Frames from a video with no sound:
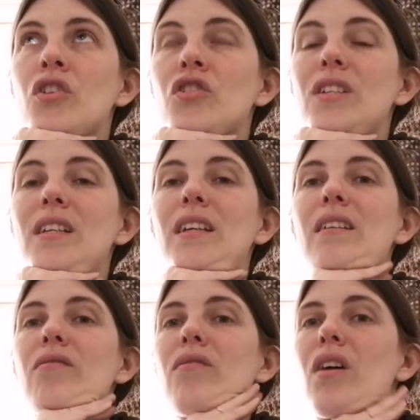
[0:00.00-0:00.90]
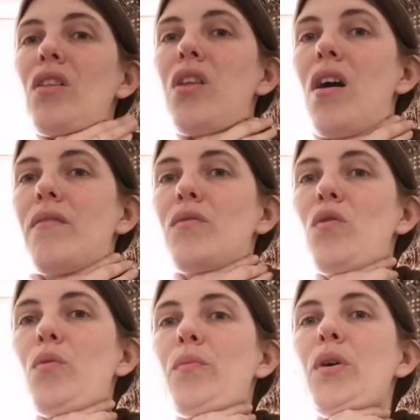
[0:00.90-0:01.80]
she didn't give a lot of
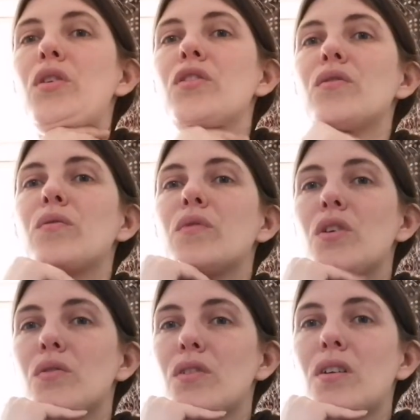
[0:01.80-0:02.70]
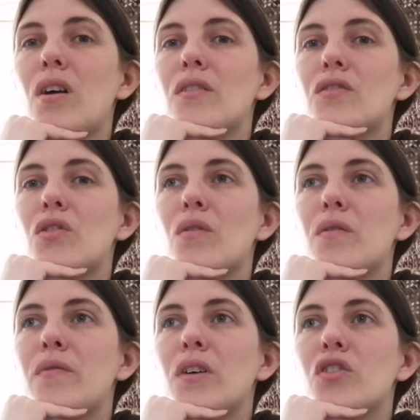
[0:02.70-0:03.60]
her own personal views and a lot of stuff.
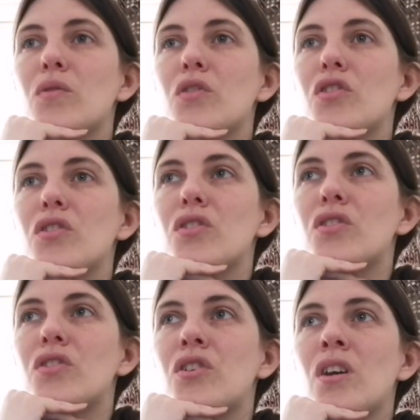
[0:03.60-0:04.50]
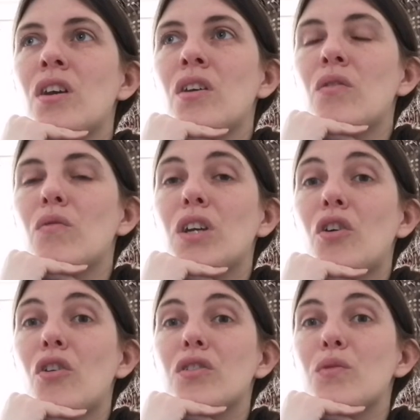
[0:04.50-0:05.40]
I felt she was just
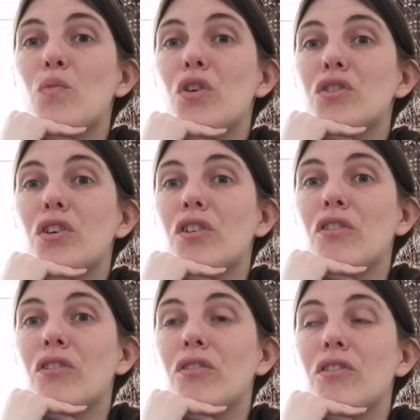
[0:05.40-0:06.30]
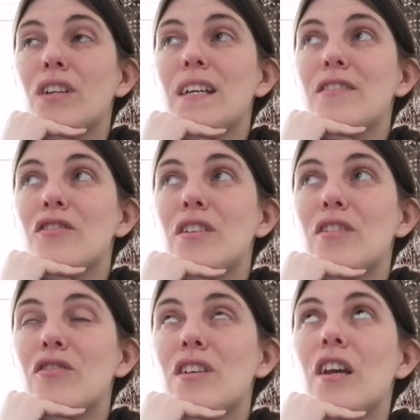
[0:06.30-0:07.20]
recording what had gone on
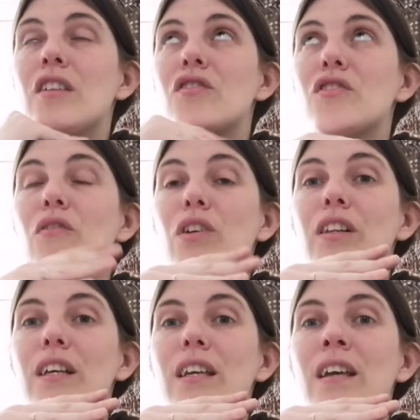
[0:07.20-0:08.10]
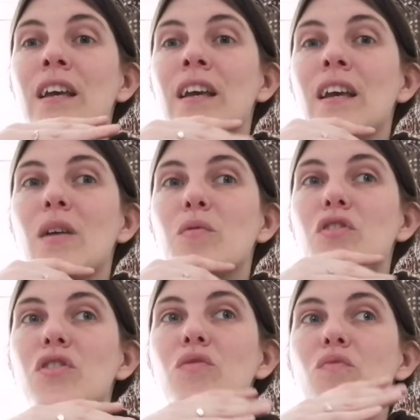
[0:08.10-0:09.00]
historically. It
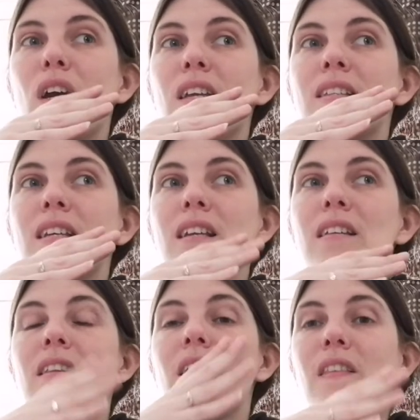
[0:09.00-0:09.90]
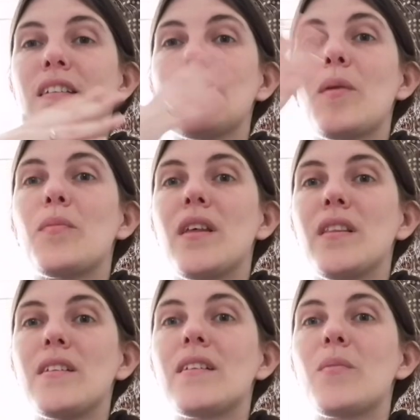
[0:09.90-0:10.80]
was just writing, then this happened, then
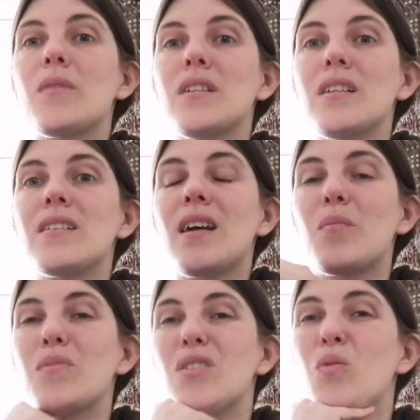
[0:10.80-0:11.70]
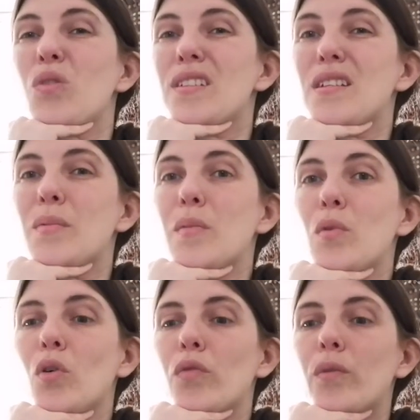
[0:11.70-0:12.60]
this happened, then this happened, and I wanted a bit
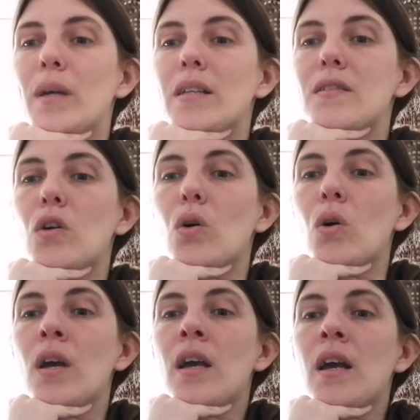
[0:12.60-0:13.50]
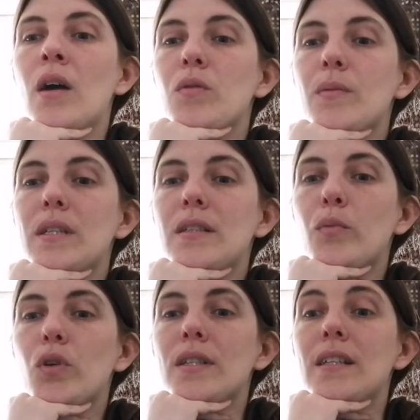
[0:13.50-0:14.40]
more from it, so I was a bit
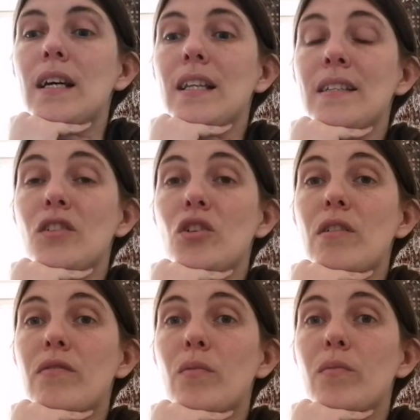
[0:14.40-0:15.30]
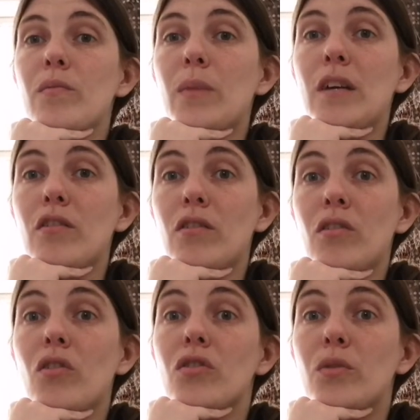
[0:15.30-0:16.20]
disappointed. I listened to it from my
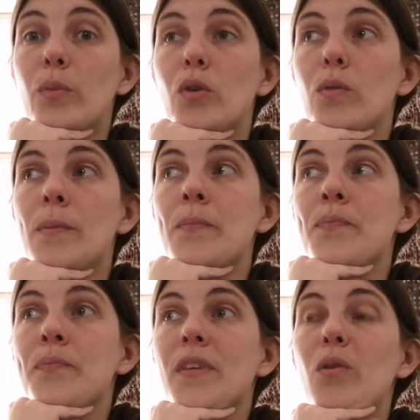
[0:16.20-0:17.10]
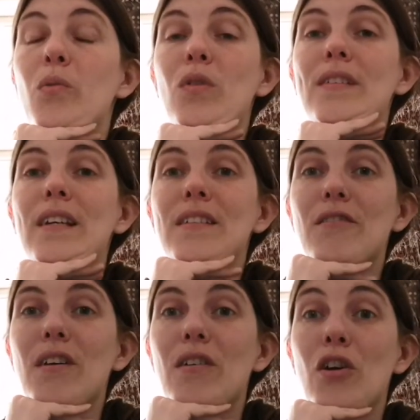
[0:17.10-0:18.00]
on Audible. It was nice
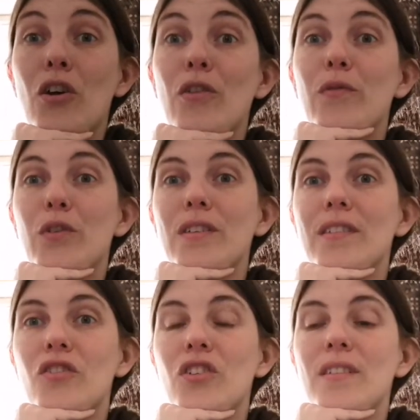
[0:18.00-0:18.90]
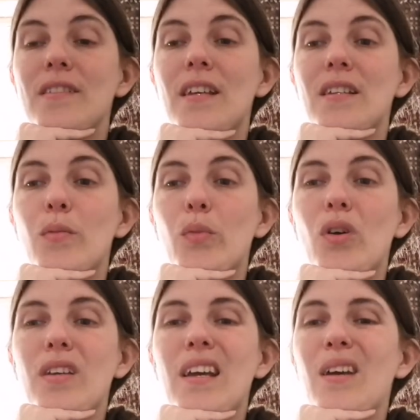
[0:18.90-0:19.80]
to hear her voice as she said it,
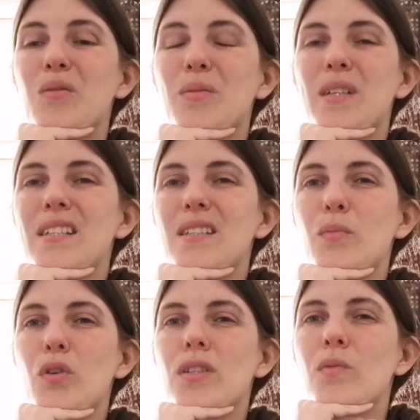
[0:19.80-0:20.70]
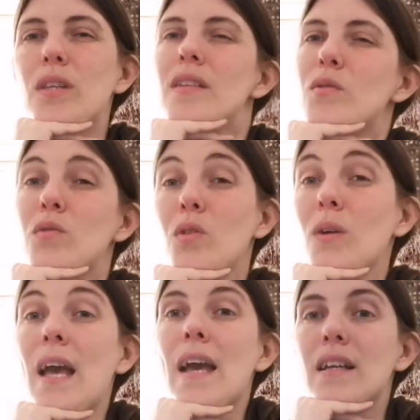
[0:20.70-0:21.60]
but yeah, I was a bit disappointed with it, so it was
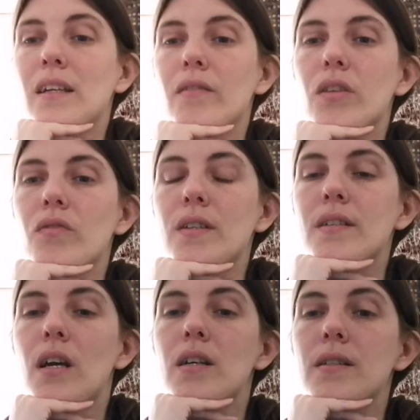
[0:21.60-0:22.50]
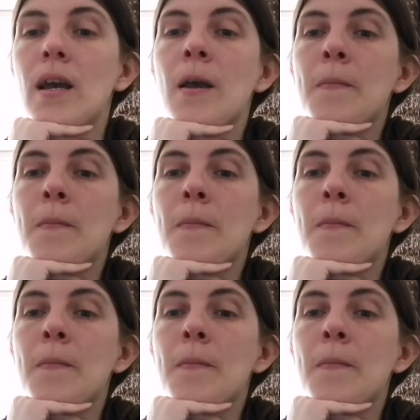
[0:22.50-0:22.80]
okay, and I give it 3 stars.